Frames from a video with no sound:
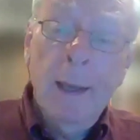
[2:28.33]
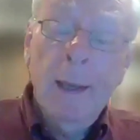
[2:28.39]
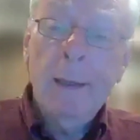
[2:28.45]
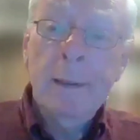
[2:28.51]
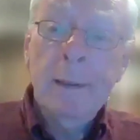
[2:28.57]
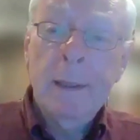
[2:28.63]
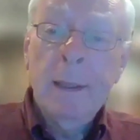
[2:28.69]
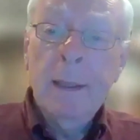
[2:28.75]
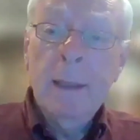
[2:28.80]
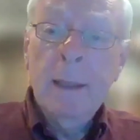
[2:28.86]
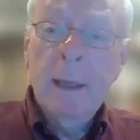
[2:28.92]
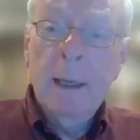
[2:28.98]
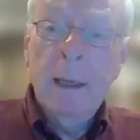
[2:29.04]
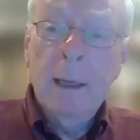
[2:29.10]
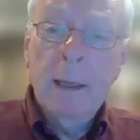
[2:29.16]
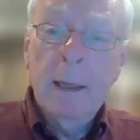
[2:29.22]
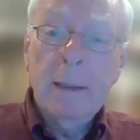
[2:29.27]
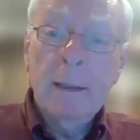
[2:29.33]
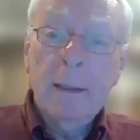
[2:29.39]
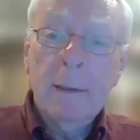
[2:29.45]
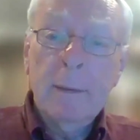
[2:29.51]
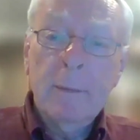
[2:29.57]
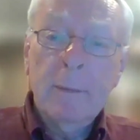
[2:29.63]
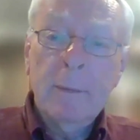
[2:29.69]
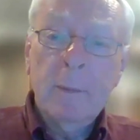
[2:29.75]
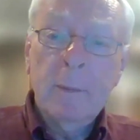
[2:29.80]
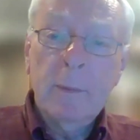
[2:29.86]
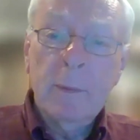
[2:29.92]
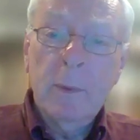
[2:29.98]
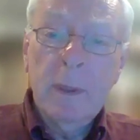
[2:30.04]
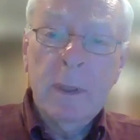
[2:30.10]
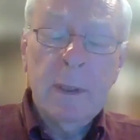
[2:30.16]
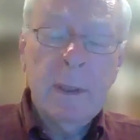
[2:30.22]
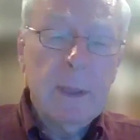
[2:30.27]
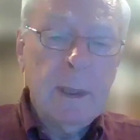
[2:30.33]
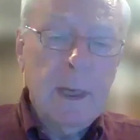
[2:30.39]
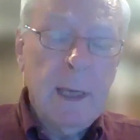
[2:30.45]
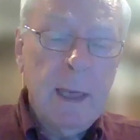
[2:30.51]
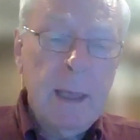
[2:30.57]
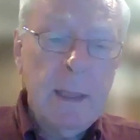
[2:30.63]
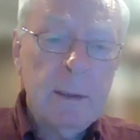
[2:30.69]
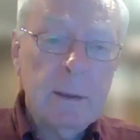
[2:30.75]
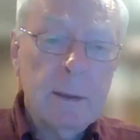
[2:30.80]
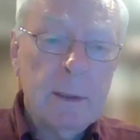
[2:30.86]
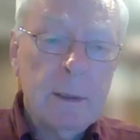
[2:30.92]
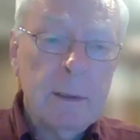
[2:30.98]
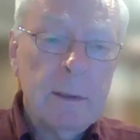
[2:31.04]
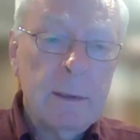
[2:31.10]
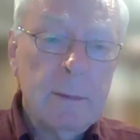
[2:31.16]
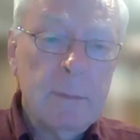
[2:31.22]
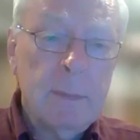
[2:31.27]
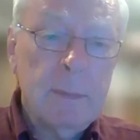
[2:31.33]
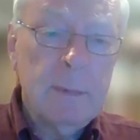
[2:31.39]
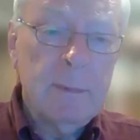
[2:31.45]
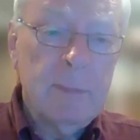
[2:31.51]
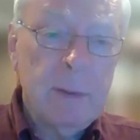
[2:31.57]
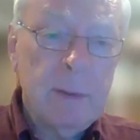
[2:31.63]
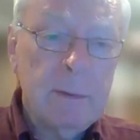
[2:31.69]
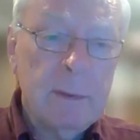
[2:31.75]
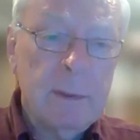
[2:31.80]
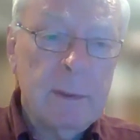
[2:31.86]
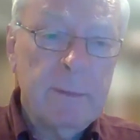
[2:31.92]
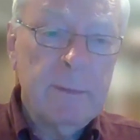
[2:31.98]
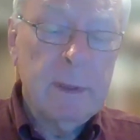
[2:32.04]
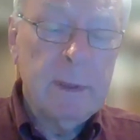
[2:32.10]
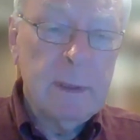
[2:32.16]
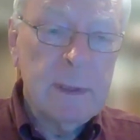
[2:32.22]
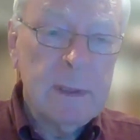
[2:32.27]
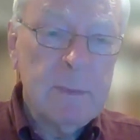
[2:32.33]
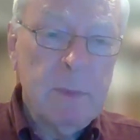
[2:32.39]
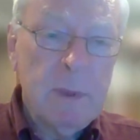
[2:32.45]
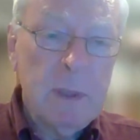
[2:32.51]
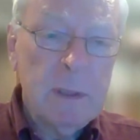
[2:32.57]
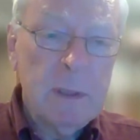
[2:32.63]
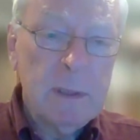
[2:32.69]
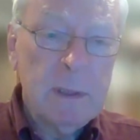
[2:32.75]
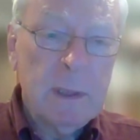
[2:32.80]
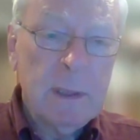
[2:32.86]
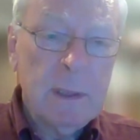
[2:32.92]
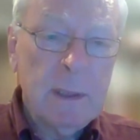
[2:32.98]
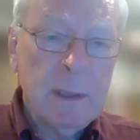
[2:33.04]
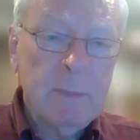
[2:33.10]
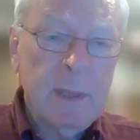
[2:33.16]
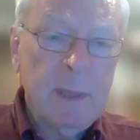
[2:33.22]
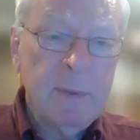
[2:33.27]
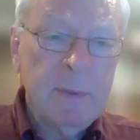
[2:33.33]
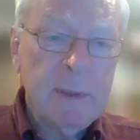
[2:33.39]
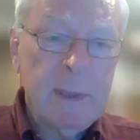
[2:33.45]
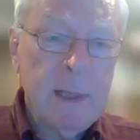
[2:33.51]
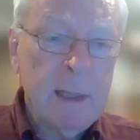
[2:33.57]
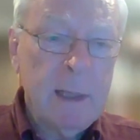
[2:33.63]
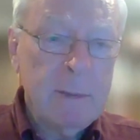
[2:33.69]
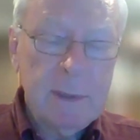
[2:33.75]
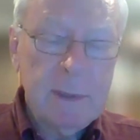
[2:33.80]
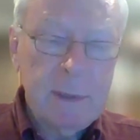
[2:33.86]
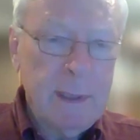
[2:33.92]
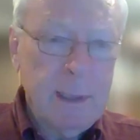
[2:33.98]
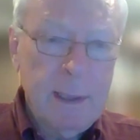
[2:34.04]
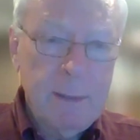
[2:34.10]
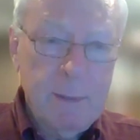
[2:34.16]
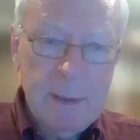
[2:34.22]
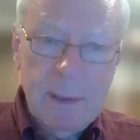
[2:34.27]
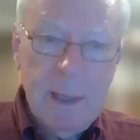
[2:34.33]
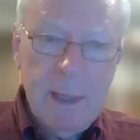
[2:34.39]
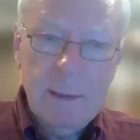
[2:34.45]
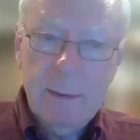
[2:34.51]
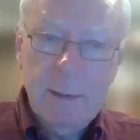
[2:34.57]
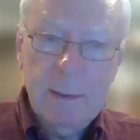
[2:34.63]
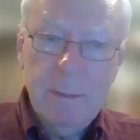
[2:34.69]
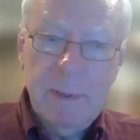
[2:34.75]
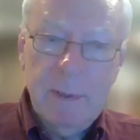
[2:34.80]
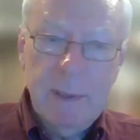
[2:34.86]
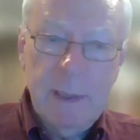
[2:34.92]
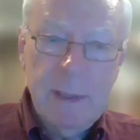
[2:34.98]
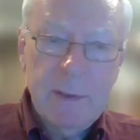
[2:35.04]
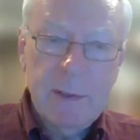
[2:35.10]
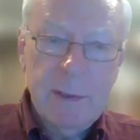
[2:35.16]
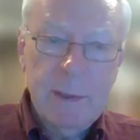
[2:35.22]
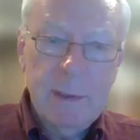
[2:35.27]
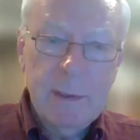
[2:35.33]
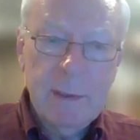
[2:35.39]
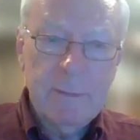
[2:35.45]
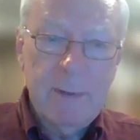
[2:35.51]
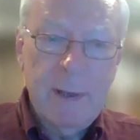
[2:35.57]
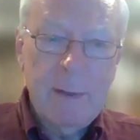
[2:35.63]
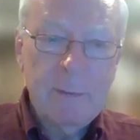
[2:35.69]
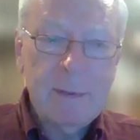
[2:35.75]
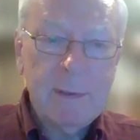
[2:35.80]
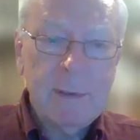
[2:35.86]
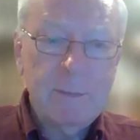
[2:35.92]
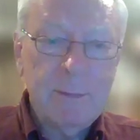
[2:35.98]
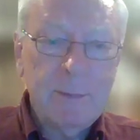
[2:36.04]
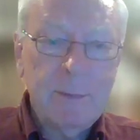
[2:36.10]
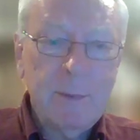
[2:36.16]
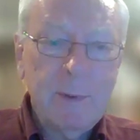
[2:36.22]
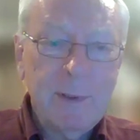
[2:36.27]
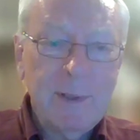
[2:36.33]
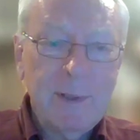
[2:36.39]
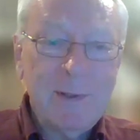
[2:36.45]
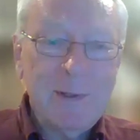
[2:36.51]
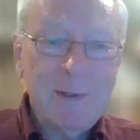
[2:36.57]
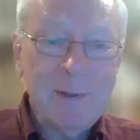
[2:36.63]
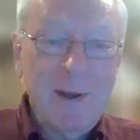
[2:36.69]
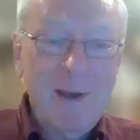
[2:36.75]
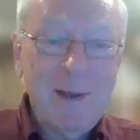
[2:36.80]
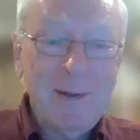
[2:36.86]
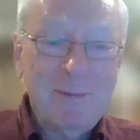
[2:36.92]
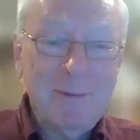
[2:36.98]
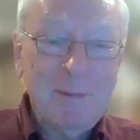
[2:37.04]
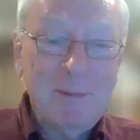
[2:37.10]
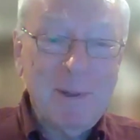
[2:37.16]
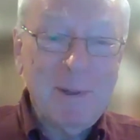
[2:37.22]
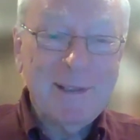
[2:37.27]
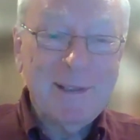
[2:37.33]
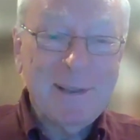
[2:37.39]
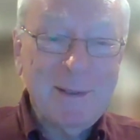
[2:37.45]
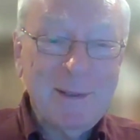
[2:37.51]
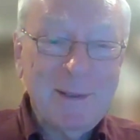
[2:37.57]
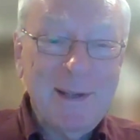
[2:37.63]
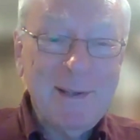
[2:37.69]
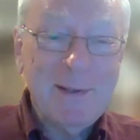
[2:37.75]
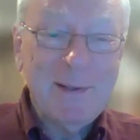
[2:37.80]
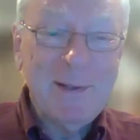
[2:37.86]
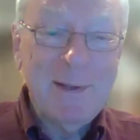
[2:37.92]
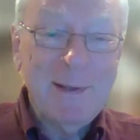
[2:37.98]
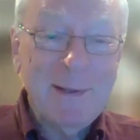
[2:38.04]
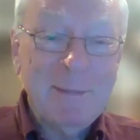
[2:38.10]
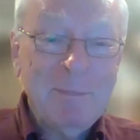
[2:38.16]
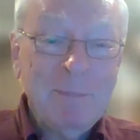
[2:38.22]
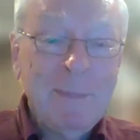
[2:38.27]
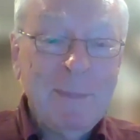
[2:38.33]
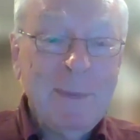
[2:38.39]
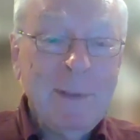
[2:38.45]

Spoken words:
And the one thing I had learned about living in a small, stinking paper town was that I was not going to be an engineer if that was the reward you got for being a good engineer.